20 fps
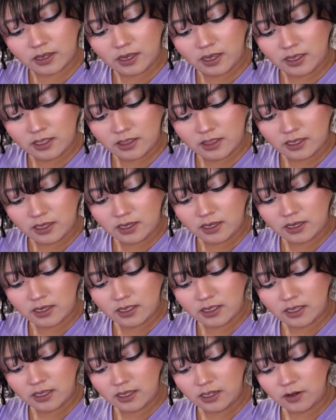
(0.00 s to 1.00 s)
I think
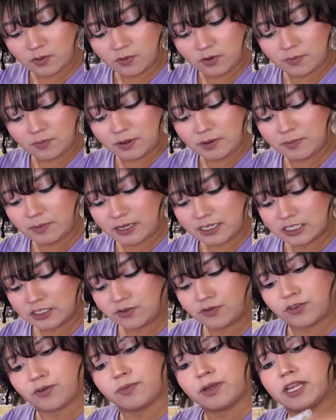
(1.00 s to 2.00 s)
it would be
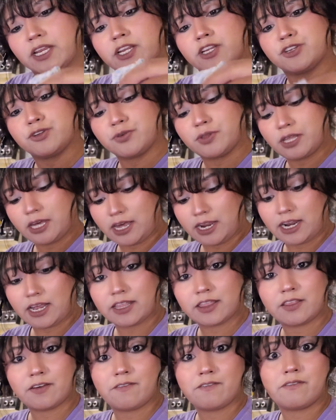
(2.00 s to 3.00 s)
best for me to do that
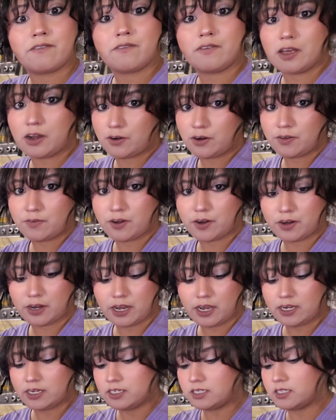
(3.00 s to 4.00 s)
at the very,
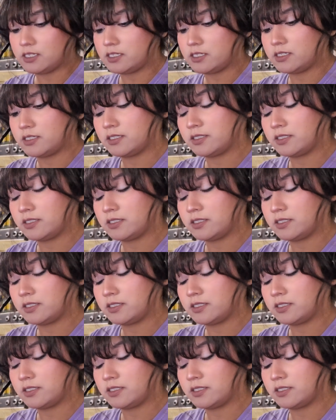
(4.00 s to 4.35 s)
very end